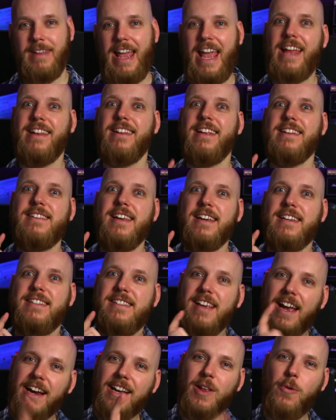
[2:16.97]
And that's
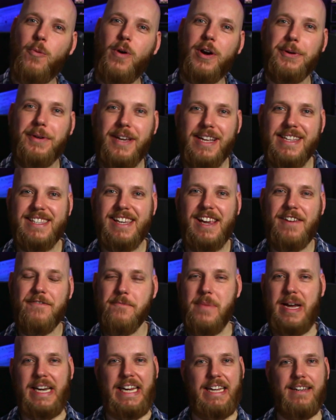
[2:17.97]
exactly where you can save
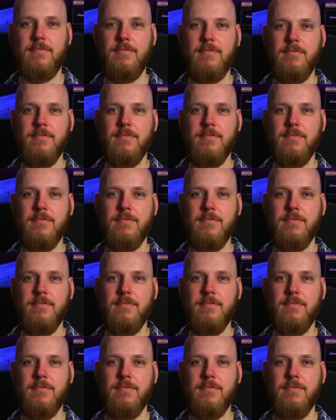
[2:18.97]
money.